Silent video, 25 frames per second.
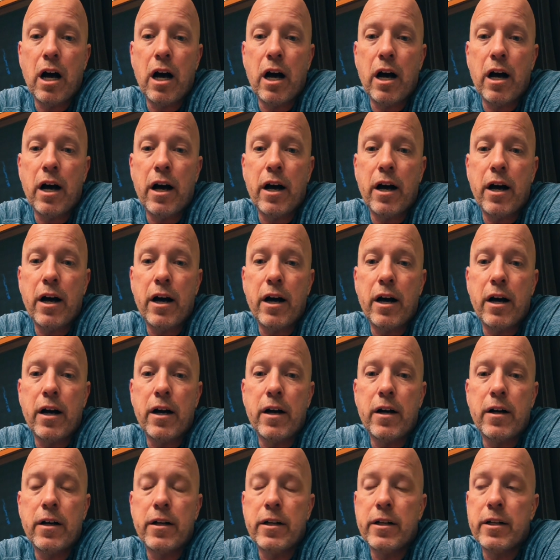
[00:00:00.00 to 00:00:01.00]

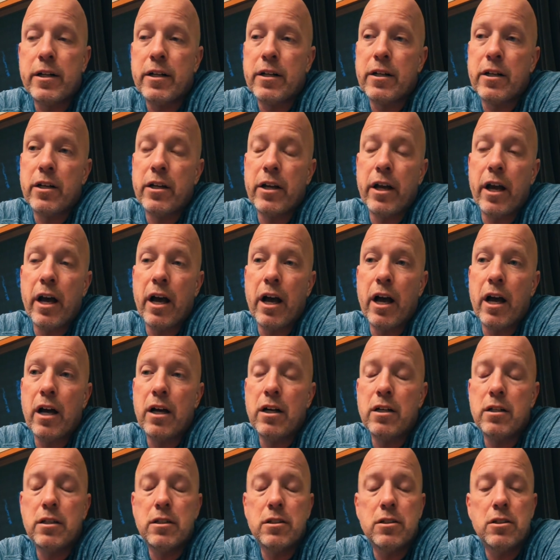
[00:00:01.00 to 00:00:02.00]
uh,
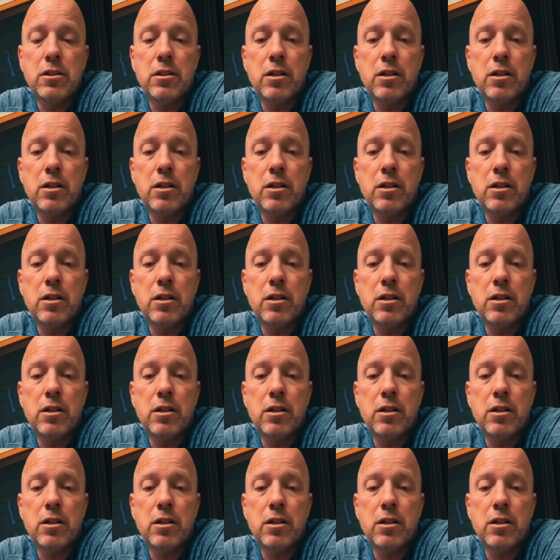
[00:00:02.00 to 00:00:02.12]
yeah,